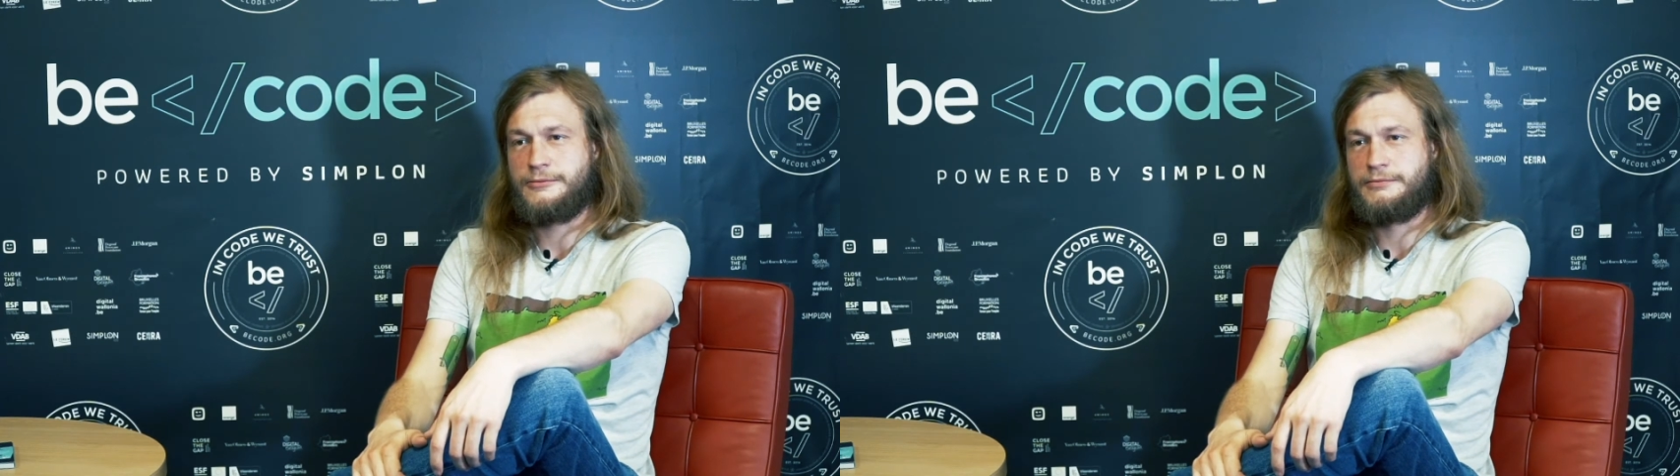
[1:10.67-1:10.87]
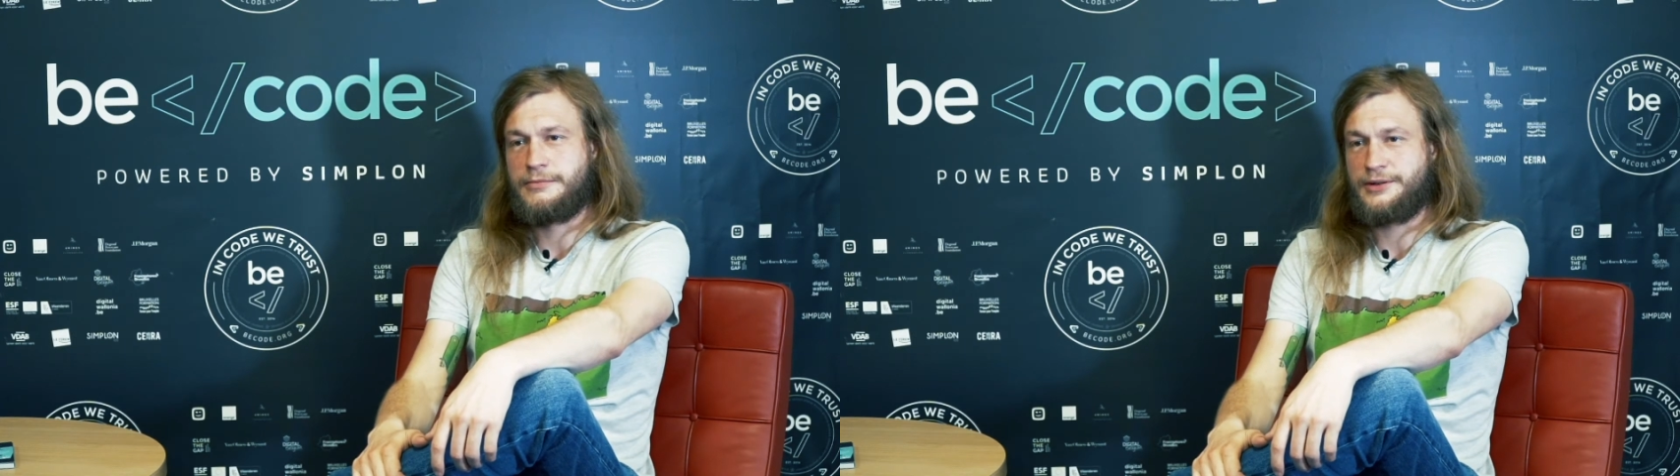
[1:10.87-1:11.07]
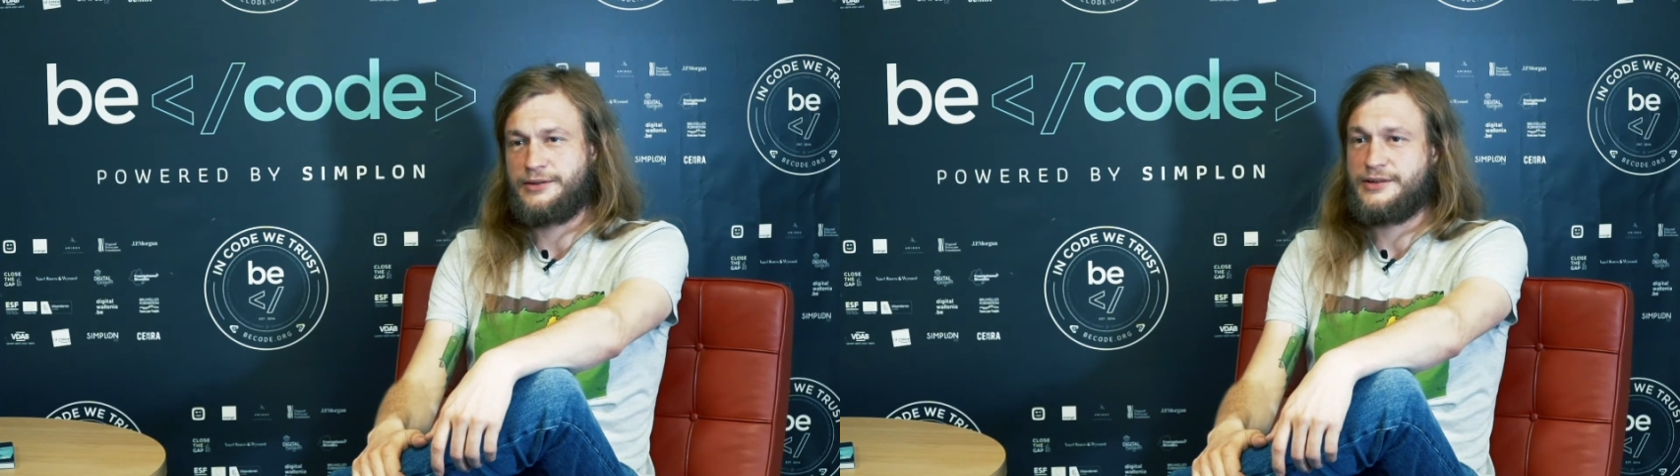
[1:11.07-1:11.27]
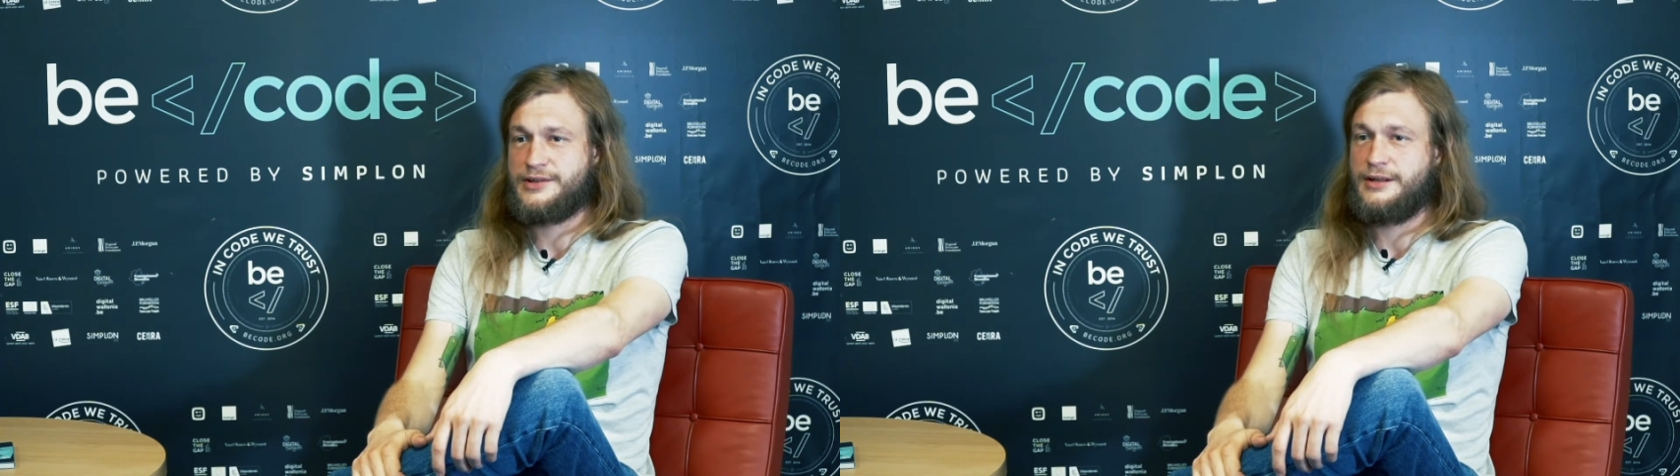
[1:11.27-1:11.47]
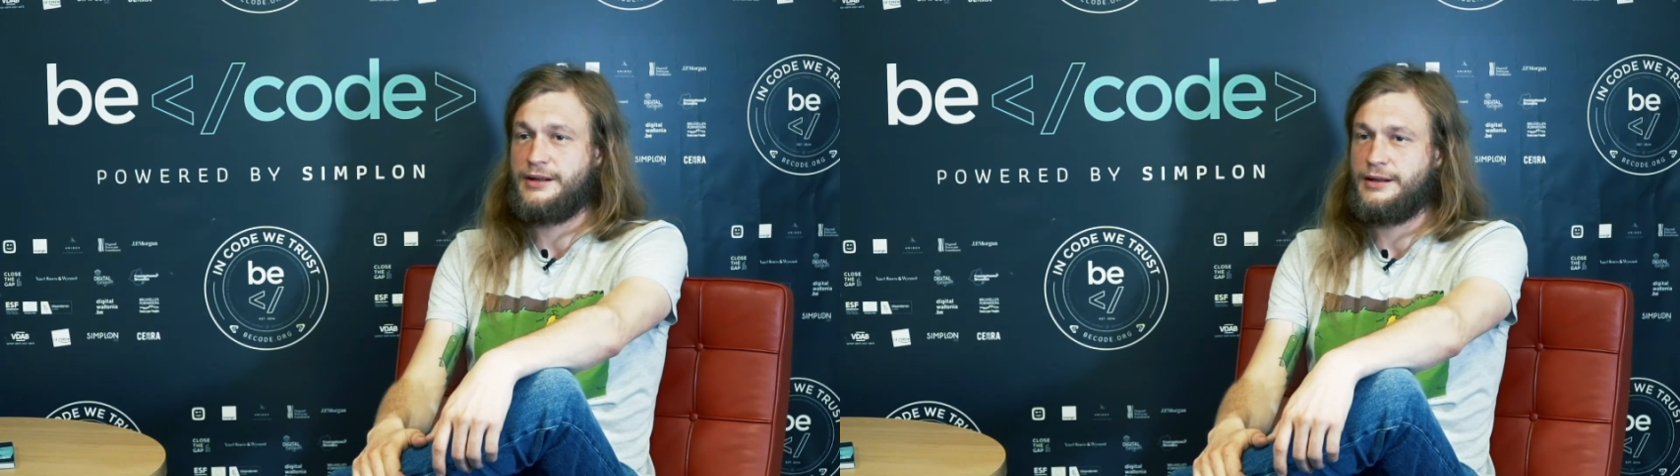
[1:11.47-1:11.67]
but there is
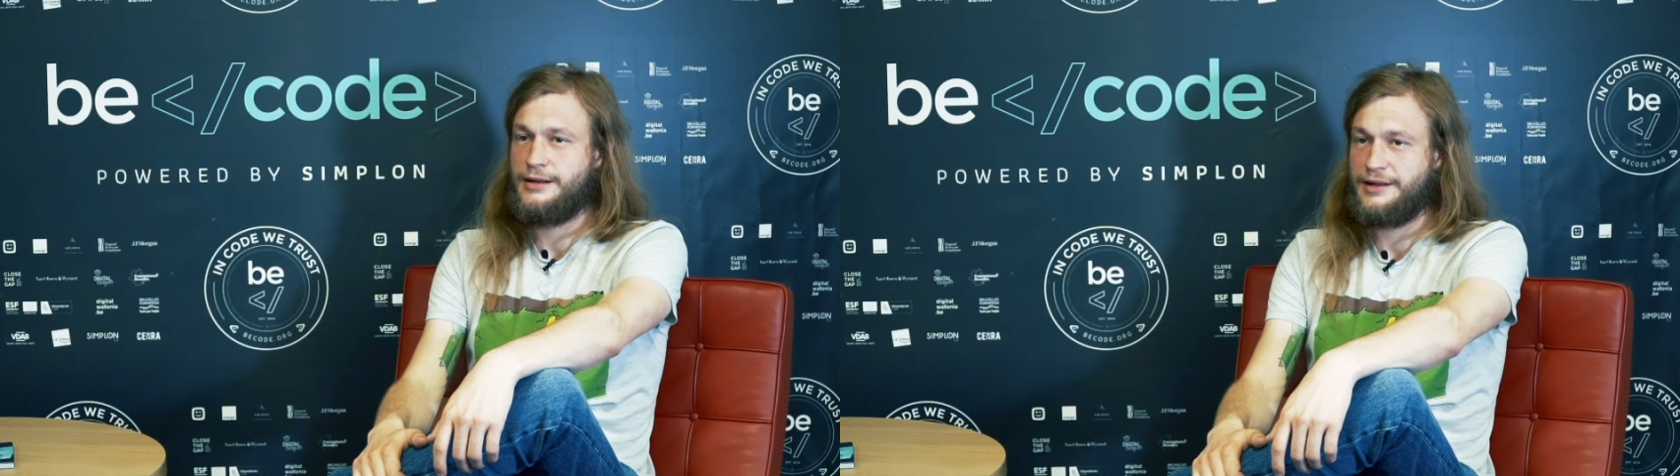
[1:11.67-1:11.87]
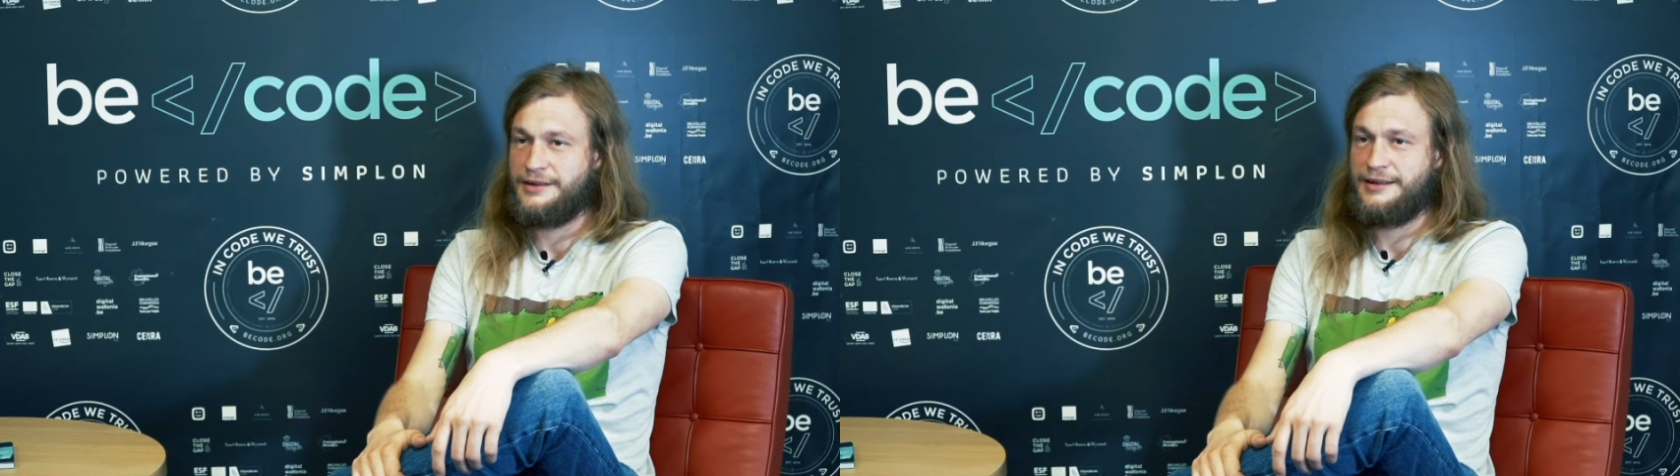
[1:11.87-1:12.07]
a lot